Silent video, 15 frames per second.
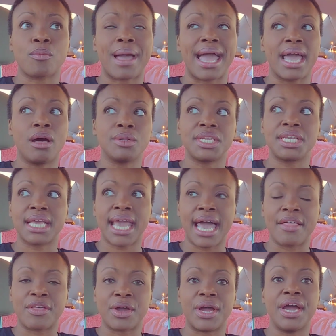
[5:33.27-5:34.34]
I held it
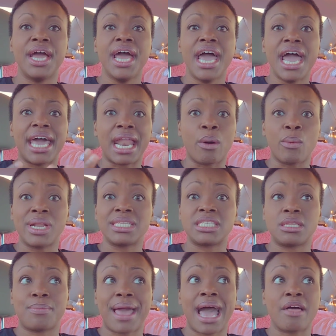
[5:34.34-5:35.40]
together and I went into
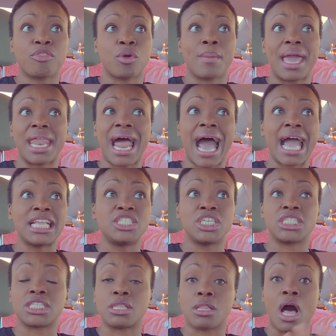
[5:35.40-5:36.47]
the bathroom and I
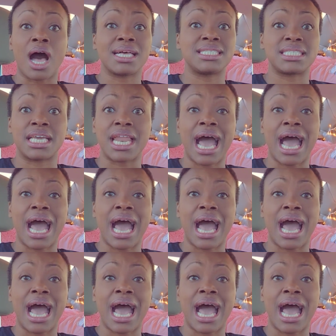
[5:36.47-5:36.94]
just lost it.